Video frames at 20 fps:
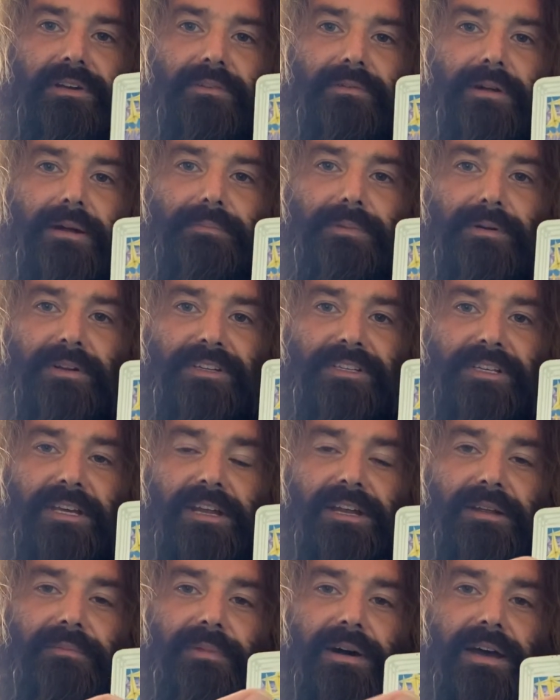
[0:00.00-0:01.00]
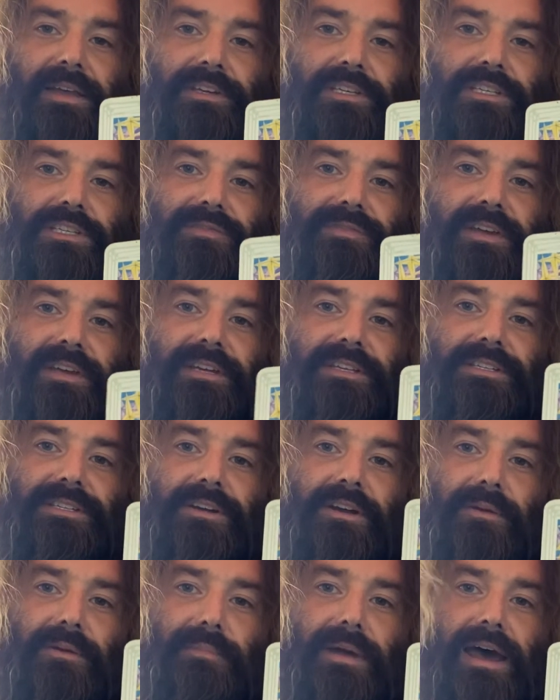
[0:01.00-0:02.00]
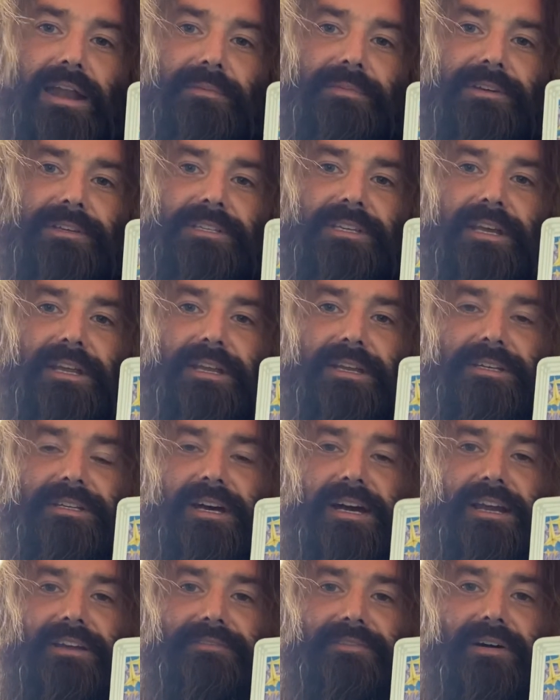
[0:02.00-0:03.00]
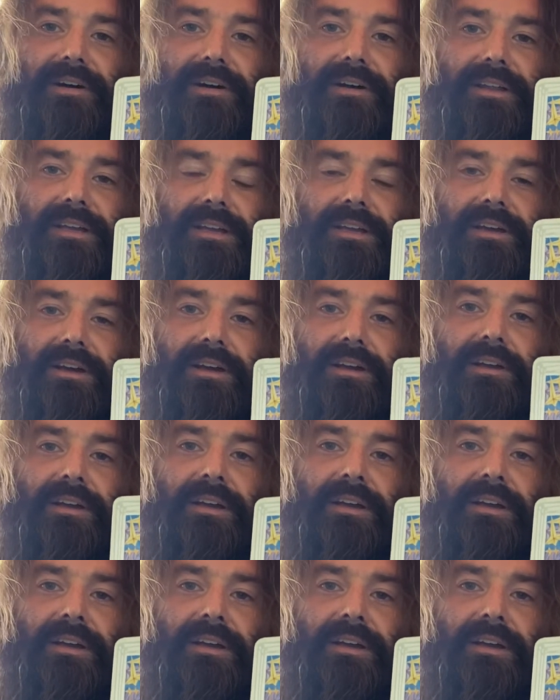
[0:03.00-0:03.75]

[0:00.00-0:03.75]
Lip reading: represented by the Sphinx, Hermatibus, and Typhon here.